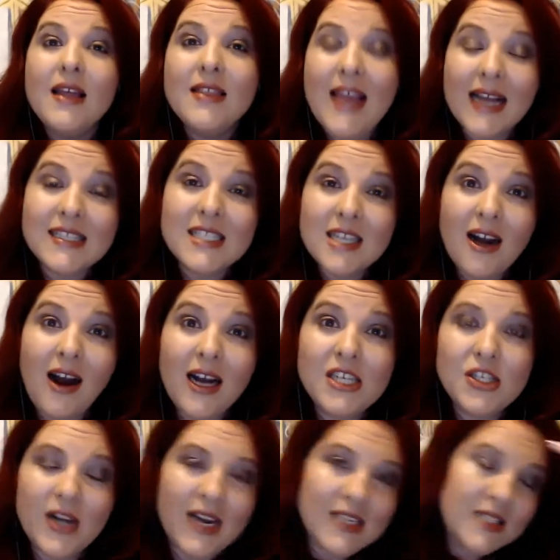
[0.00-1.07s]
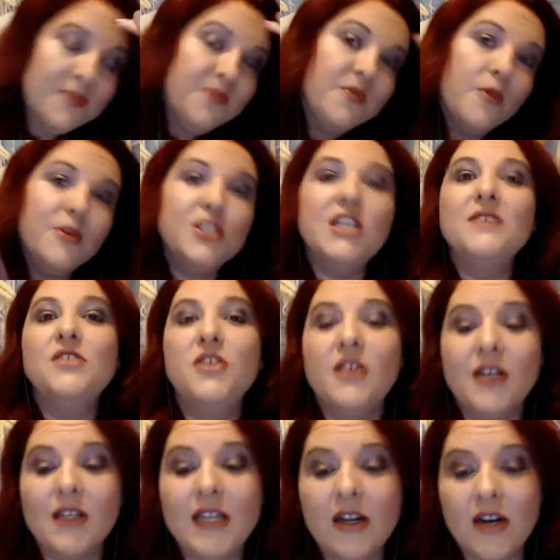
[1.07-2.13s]
That's the contrast, which gives you the
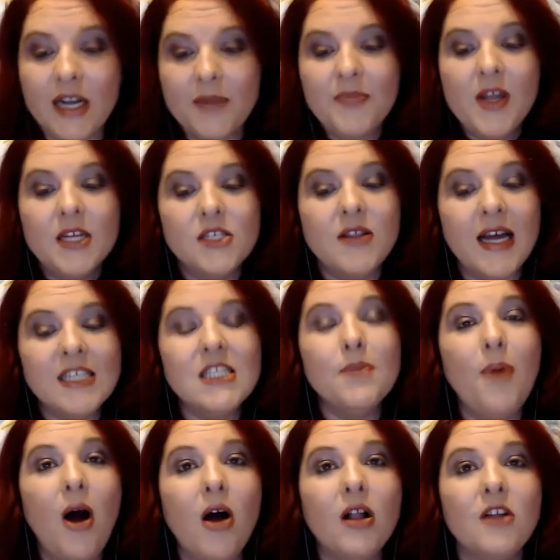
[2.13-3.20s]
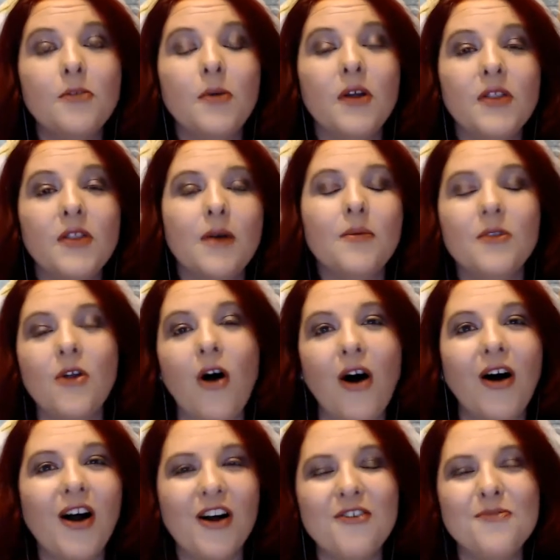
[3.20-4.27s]
clarity. So that's the
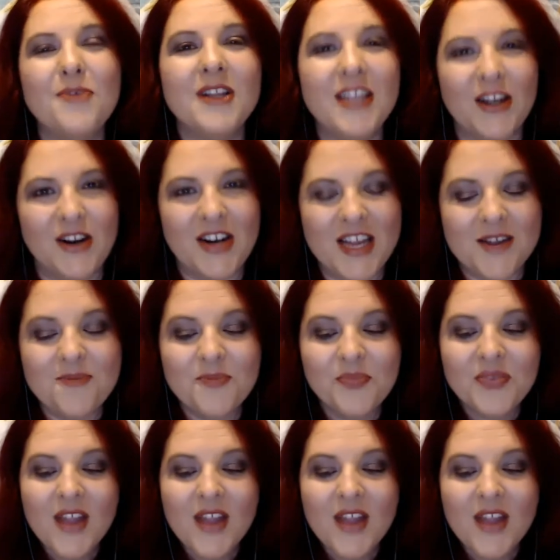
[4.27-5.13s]
law of polarity.